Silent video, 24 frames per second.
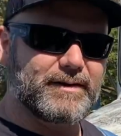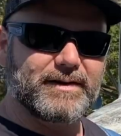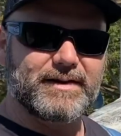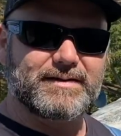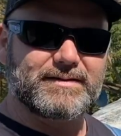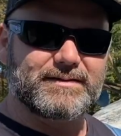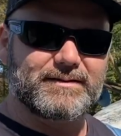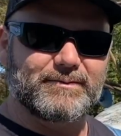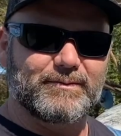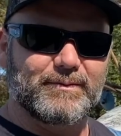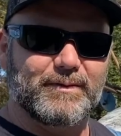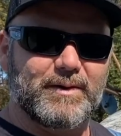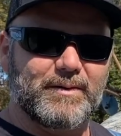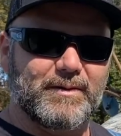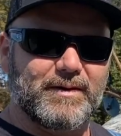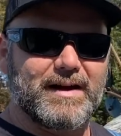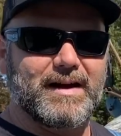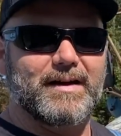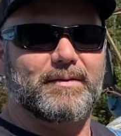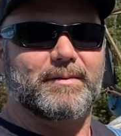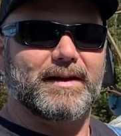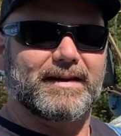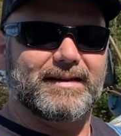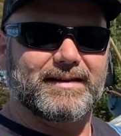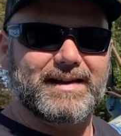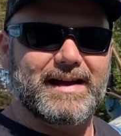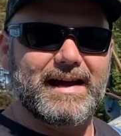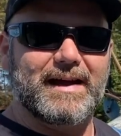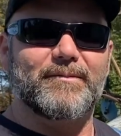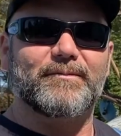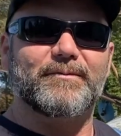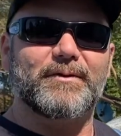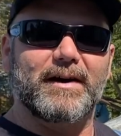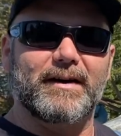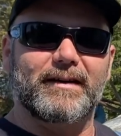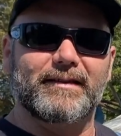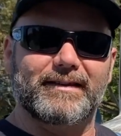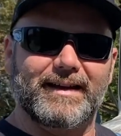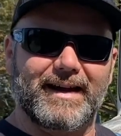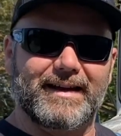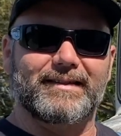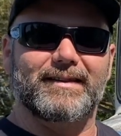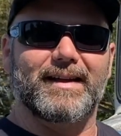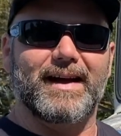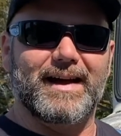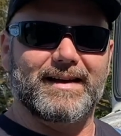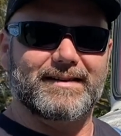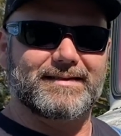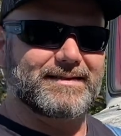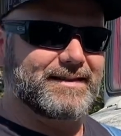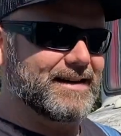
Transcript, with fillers: reason, we were out by the campfire late last